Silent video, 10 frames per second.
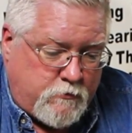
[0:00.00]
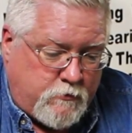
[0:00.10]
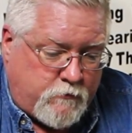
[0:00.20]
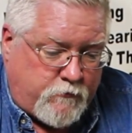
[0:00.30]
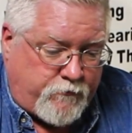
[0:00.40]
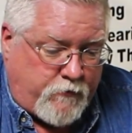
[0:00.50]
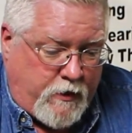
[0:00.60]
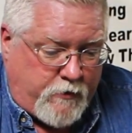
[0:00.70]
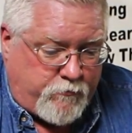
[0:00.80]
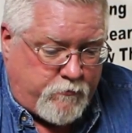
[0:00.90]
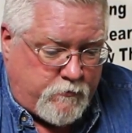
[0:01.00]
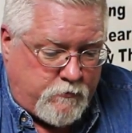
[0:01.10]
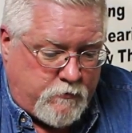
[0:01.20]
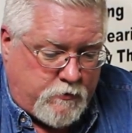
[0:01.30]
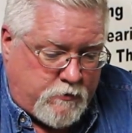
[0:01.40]
And there's a flat
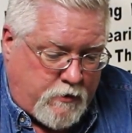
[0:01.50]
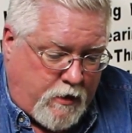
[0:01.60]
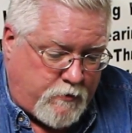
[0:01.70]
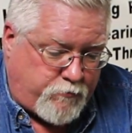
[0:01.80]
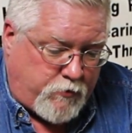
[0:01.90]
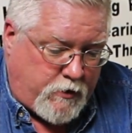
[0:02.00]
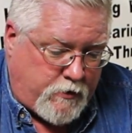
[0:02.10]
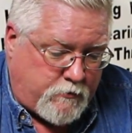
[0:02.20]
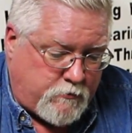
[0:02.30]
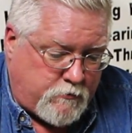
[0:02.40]
guide plate.